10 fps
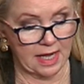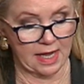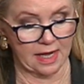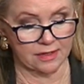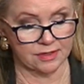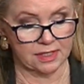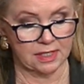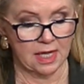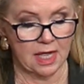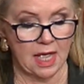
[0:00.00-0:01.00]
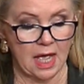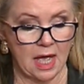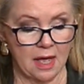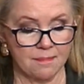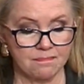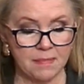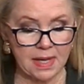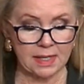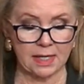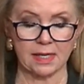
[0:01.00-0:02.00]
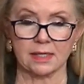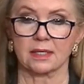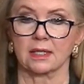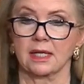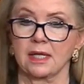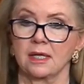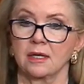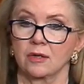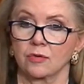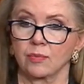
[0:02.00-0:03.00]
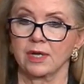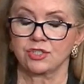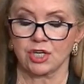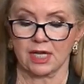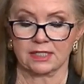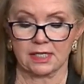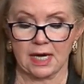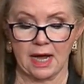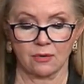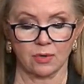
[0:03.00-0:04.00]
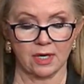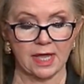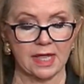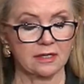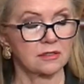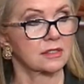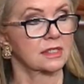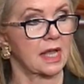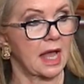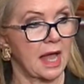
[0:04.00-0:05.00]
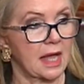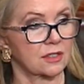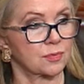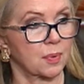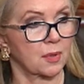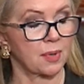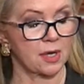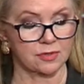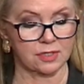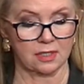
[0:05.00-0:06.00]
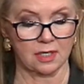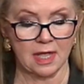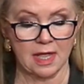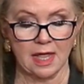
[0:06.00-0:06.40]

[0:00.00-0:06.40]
House immediately rejected our HEALS Act proposal